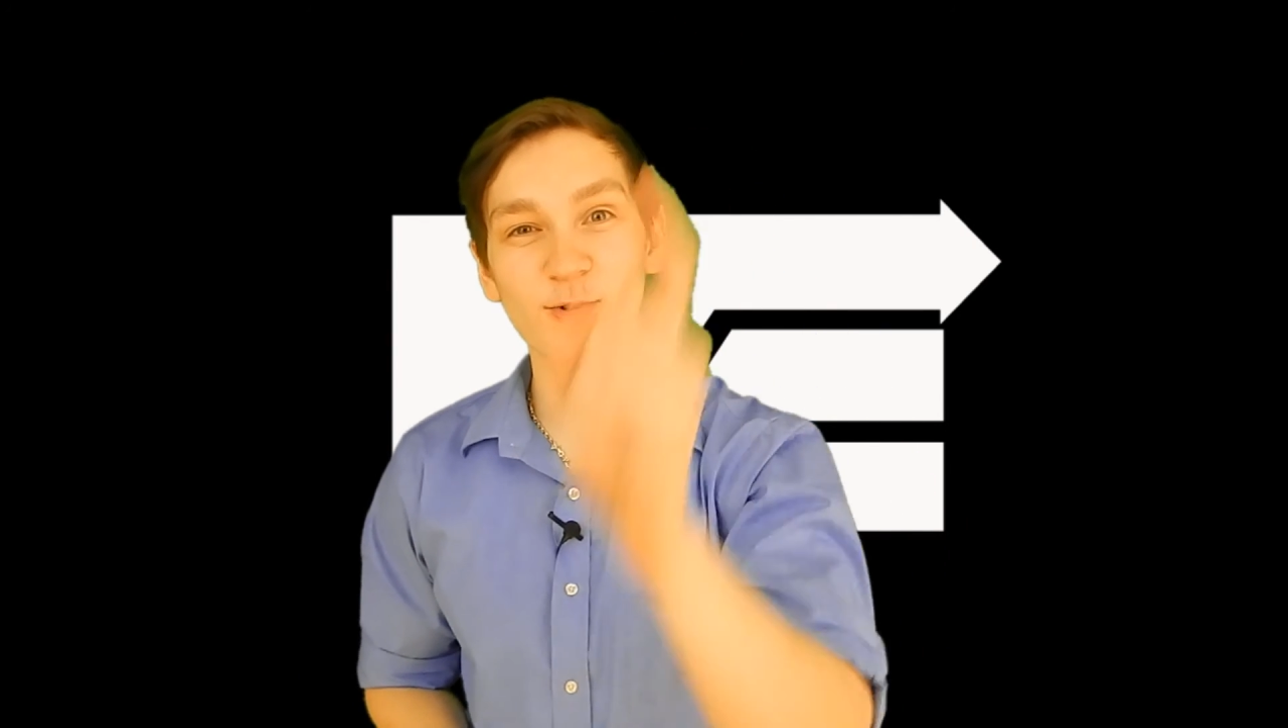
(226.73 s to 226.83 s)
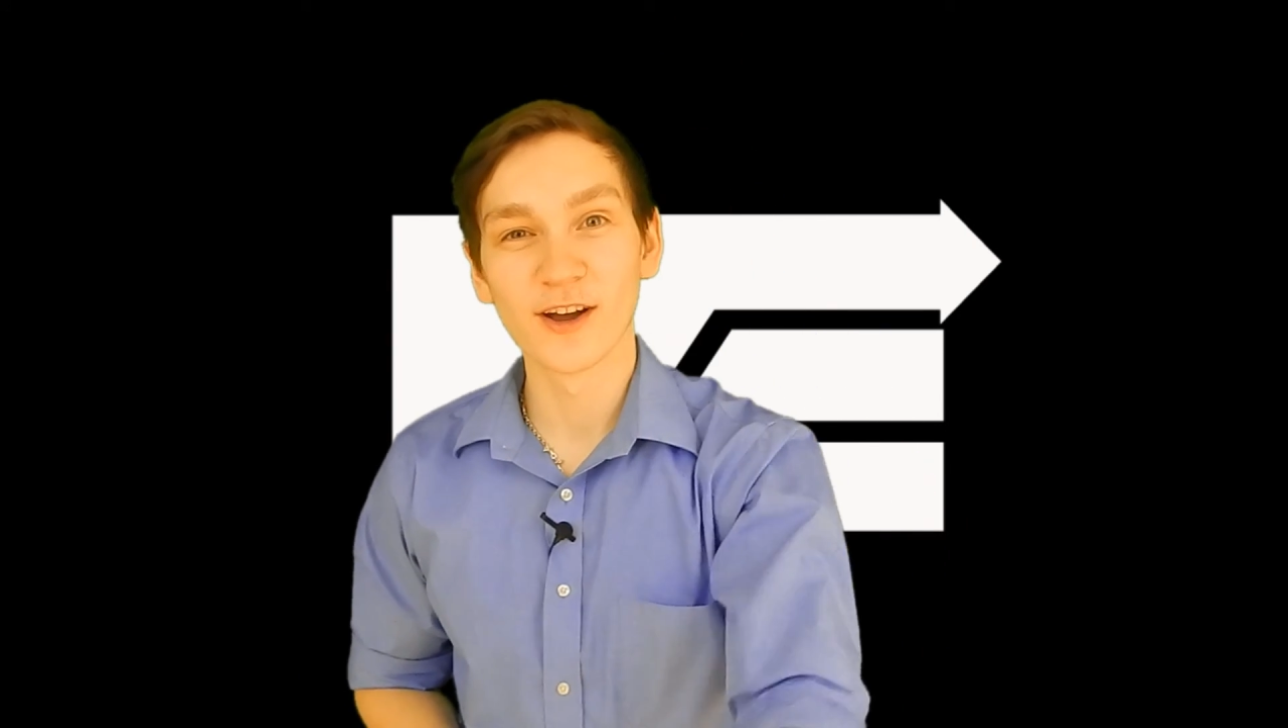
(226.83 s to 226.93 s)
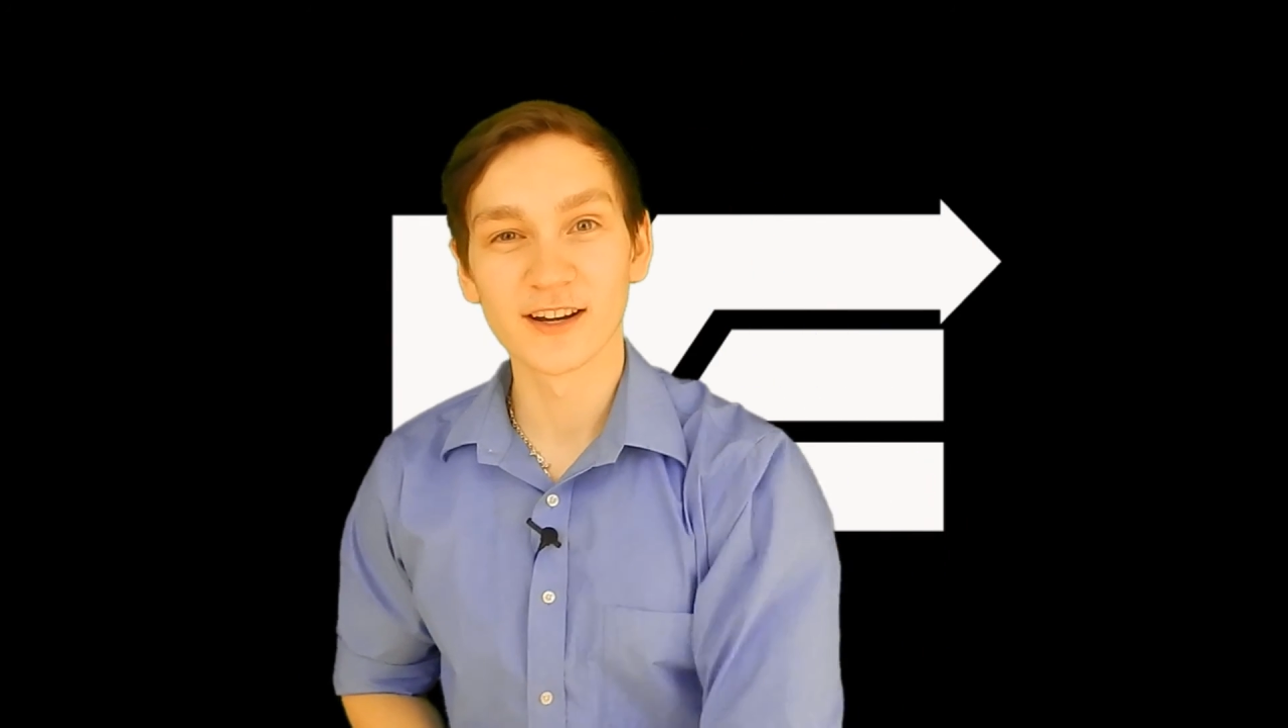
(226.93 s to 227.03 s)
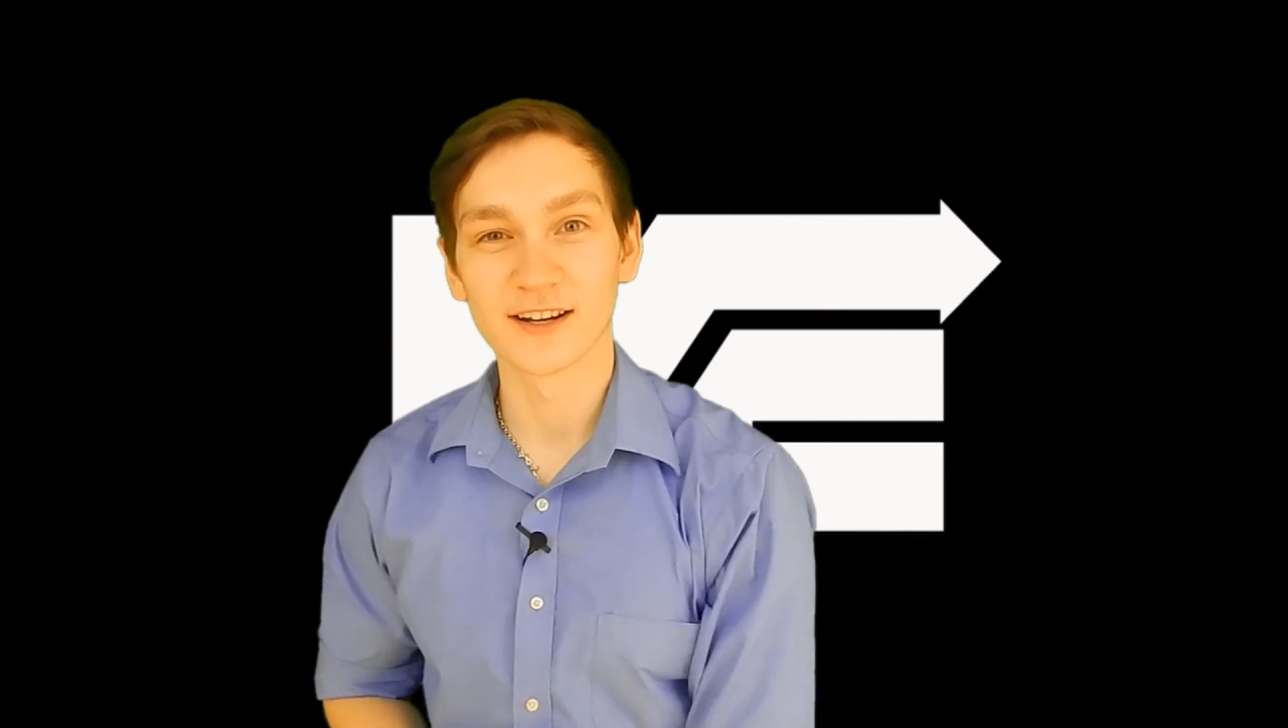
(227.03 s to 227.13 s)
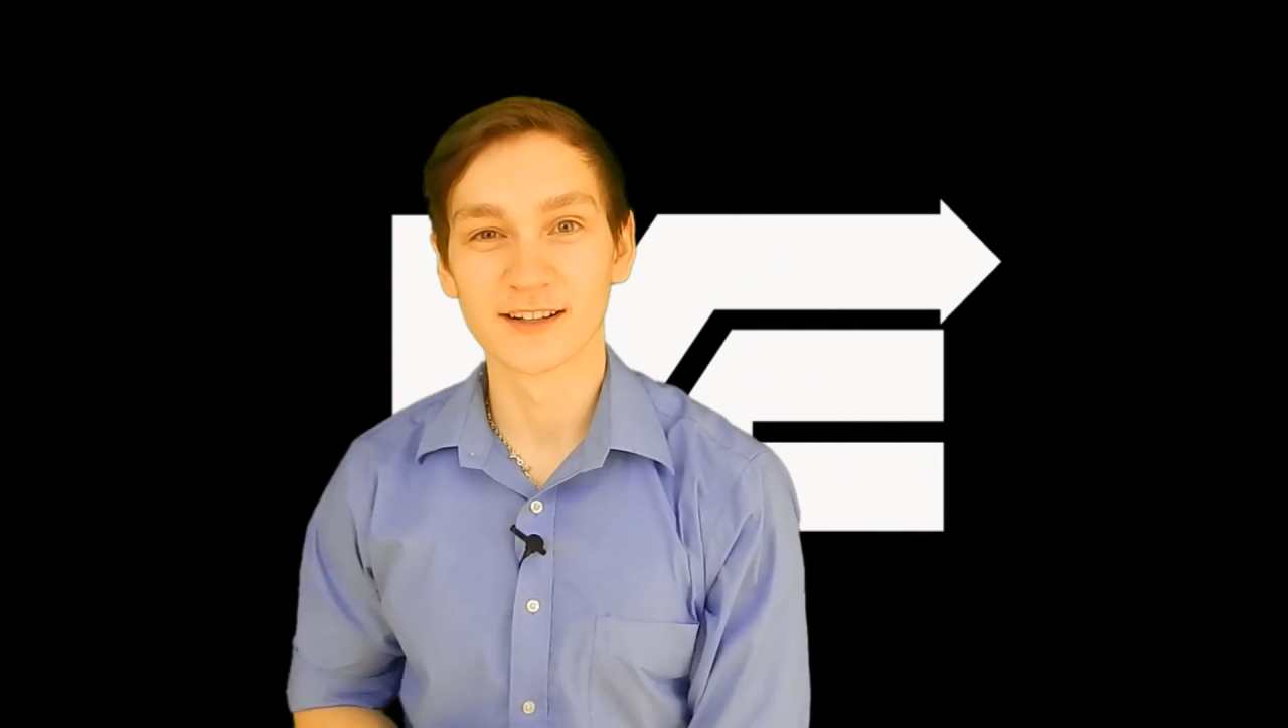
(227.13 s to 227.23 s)

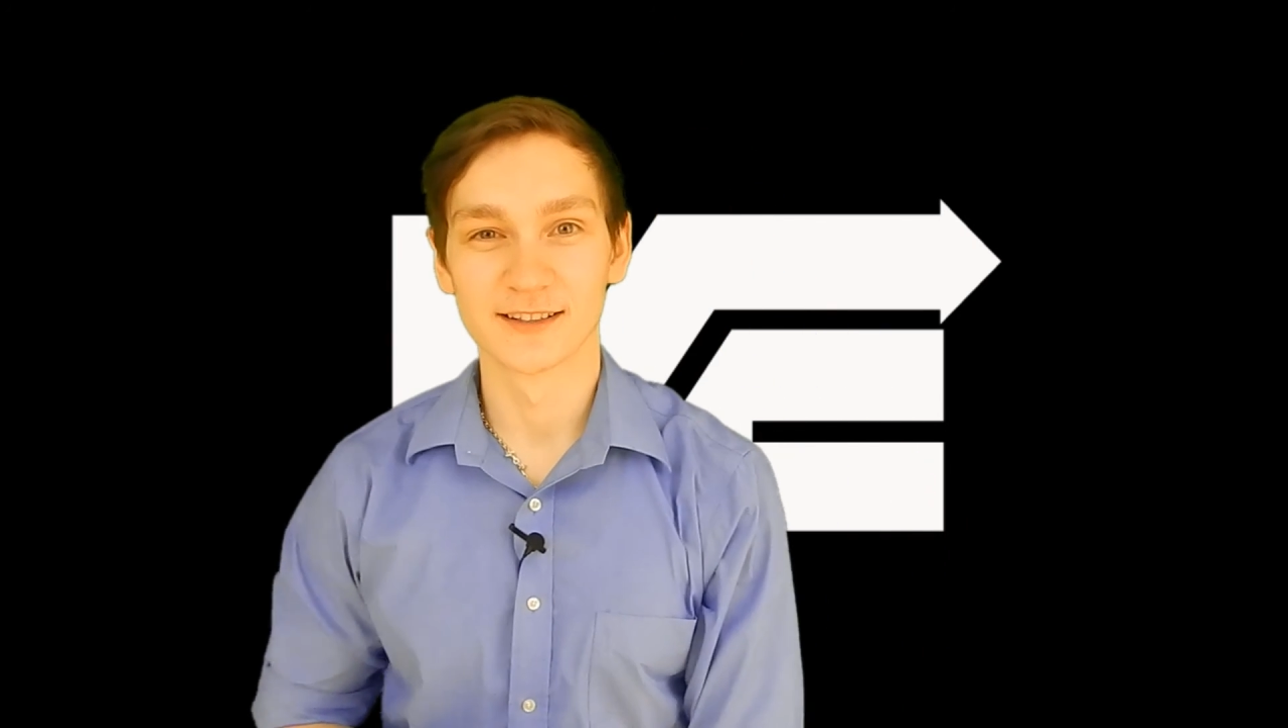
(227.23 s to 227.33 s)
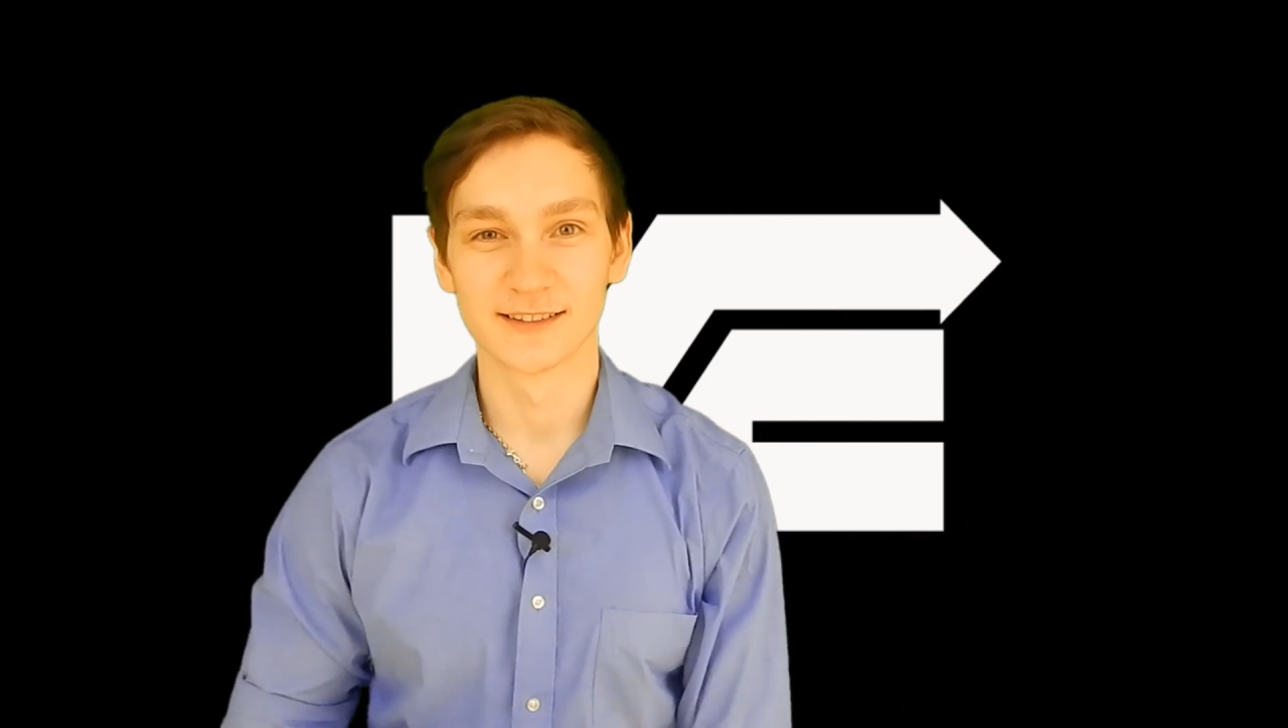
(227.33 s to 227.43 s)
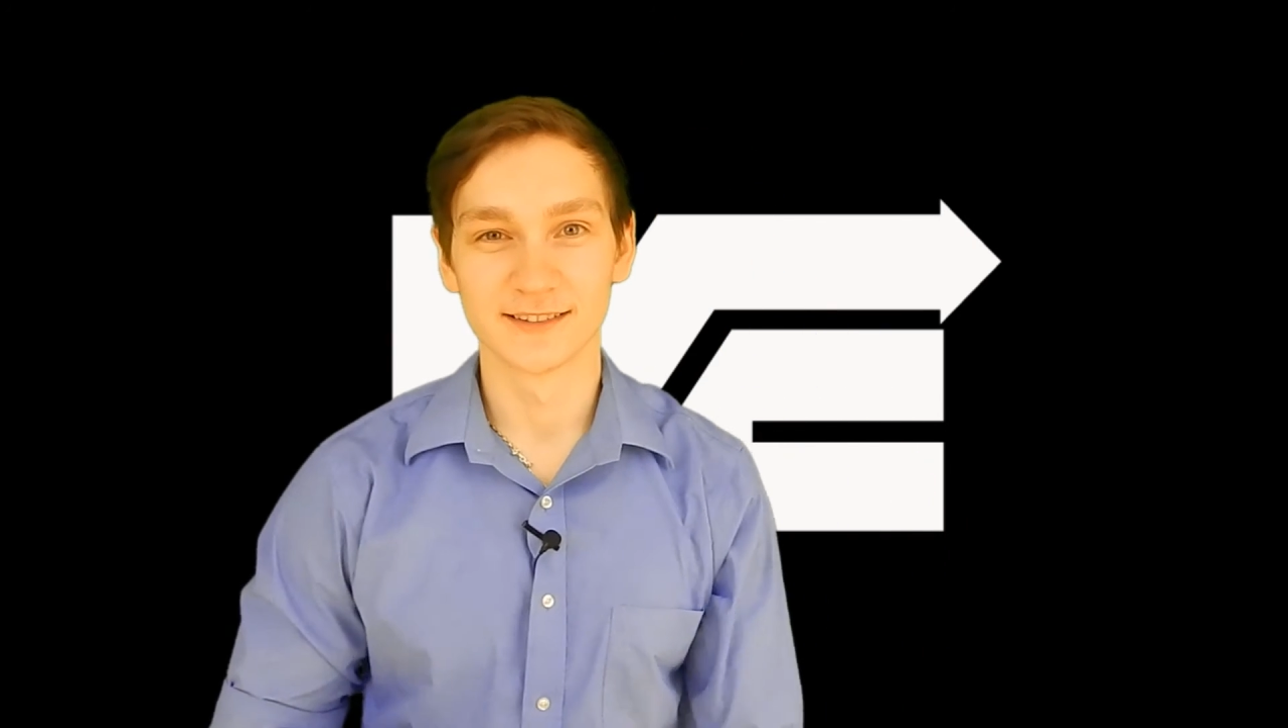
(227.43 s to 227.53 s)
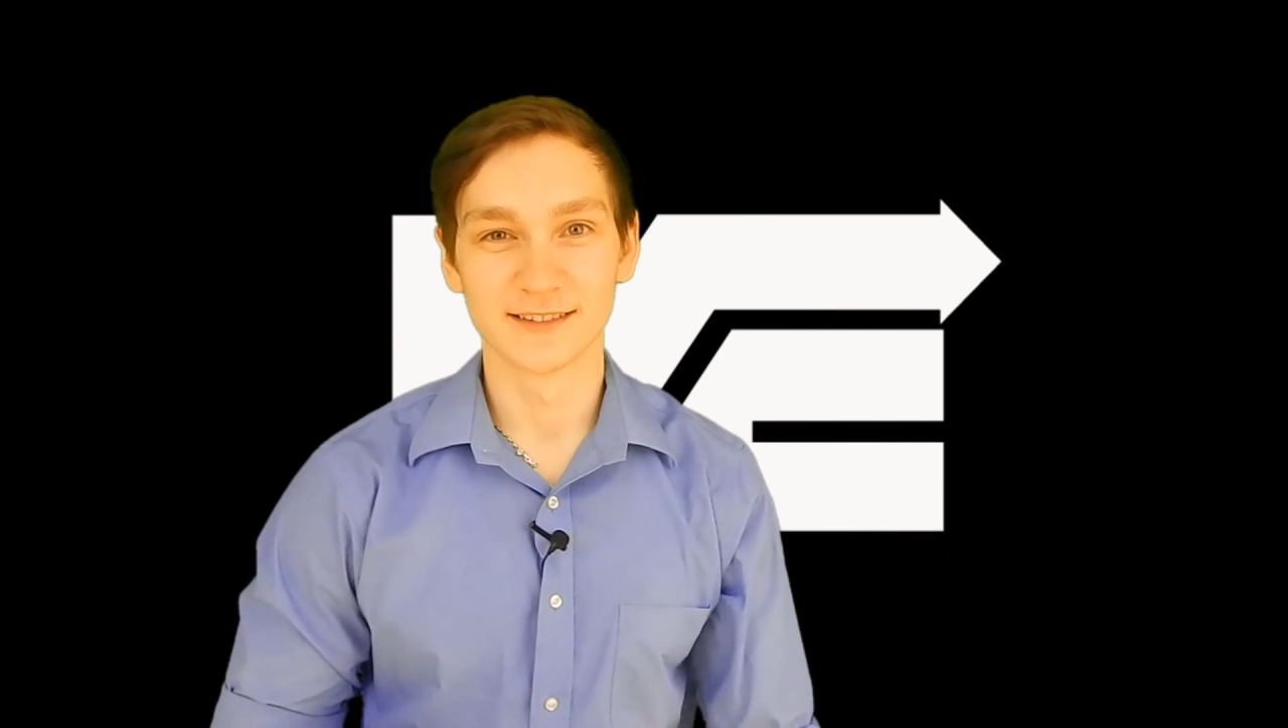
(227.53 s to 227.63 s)
Twitter.